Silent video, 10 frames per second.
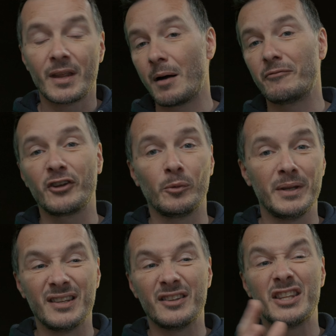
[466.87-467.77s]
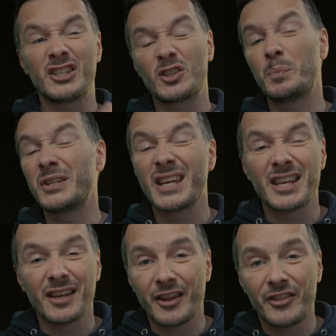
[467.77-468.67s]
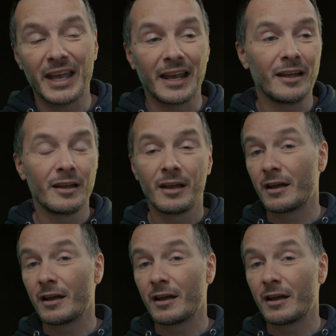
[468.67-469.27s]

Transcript: I'm filming this particular thing,